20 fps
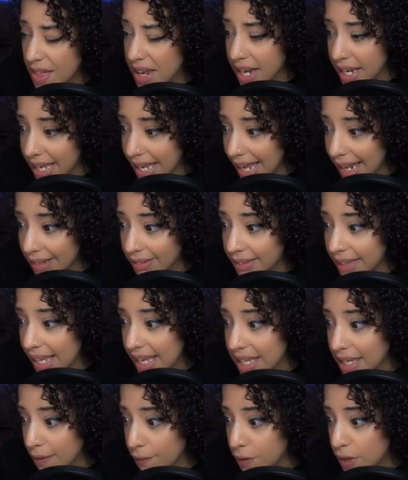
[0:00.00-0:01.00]
then again, they
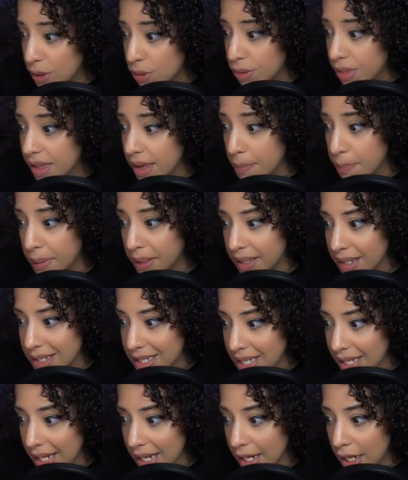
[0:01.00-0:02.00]
give you the
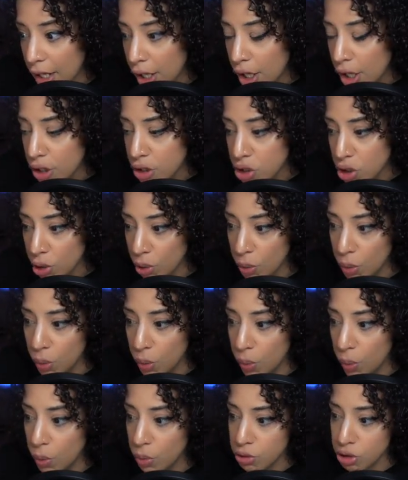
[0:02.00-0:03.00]
ability
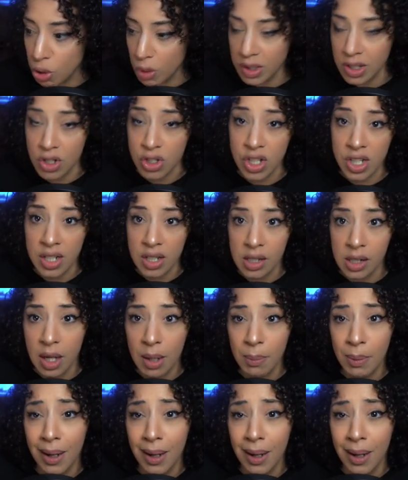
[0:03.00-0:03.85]
to join the Shein club.